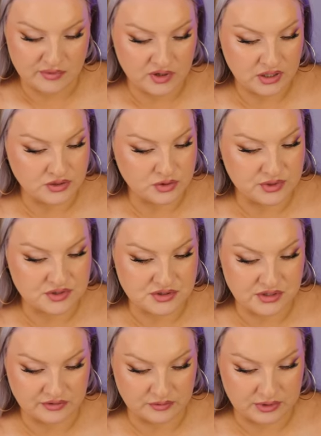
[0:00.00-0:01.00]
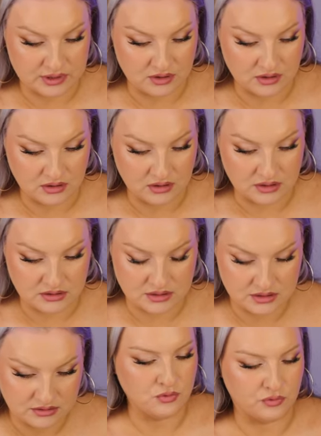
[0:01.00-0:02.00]
I've already got too much stuff in my
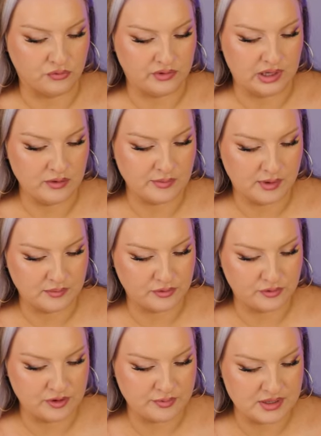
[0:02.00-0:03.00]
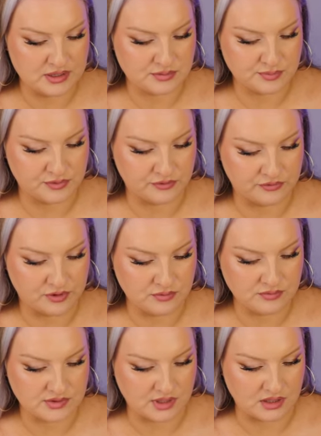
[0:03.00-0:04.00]
cart. Ooh, Flower Bomb three-piece
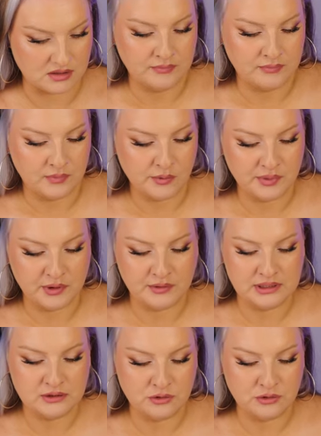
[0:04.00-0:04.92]
perfume set. Montpellier